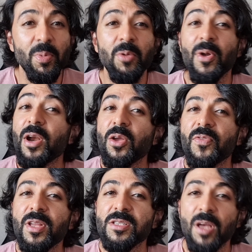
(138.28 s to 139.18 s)
be wary of
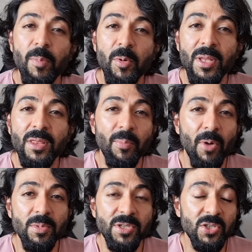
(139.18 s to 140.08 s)
any supplement that
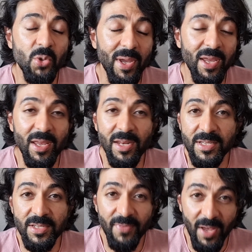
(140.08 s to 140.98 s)
promises quick and
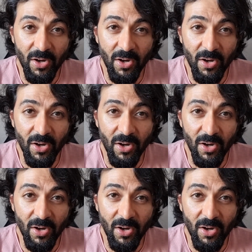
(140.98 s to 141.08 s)
easy fat